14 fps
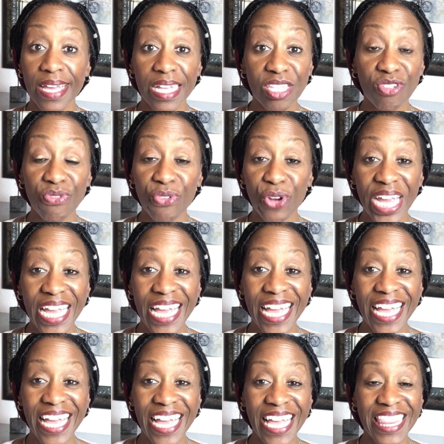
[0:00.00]
It's free.
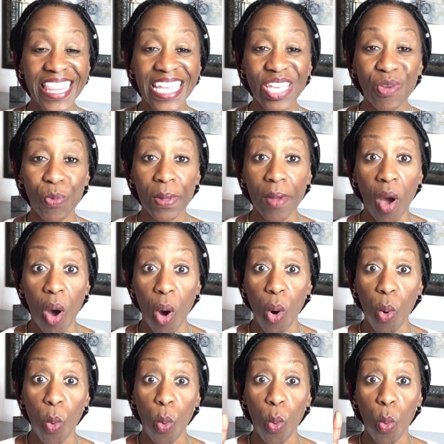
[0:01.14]
Then you'll be,
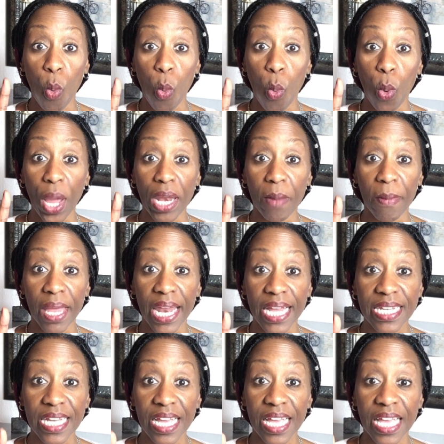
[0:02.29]
oh, wait a
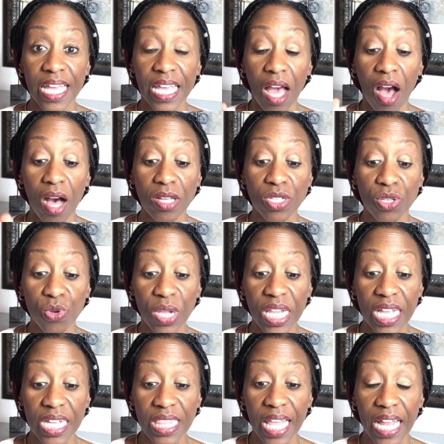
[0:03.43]
minute. Also,
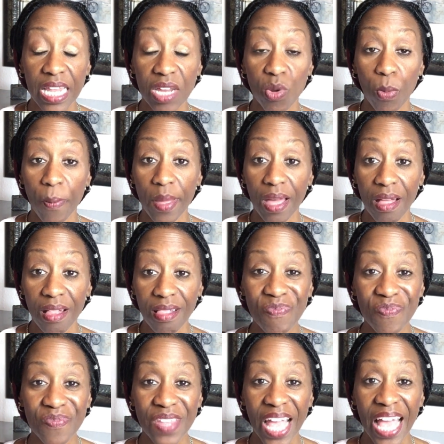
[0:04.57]
click that little bell.
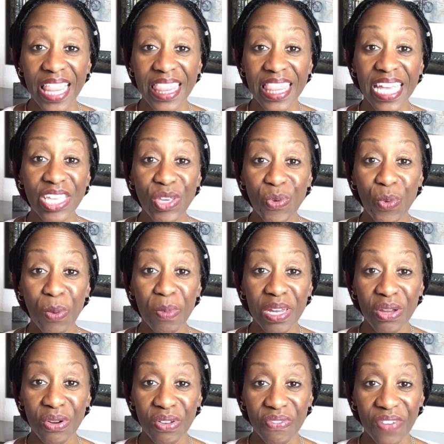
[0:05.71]
Then you will be
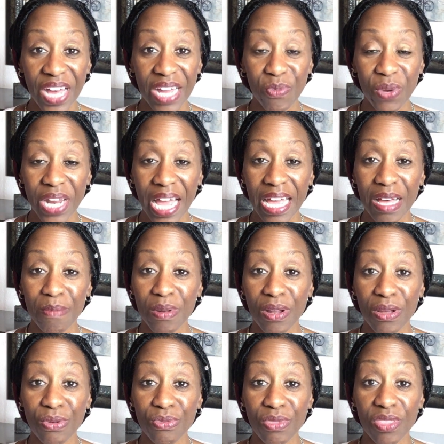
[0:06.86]
notified when I
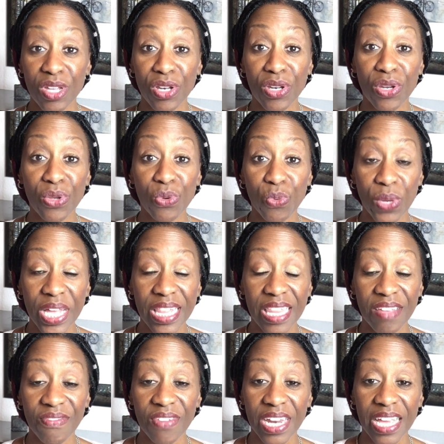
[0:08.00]
upload the new
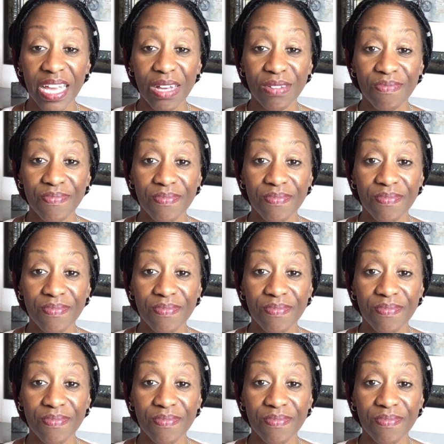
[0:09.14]
weekly video.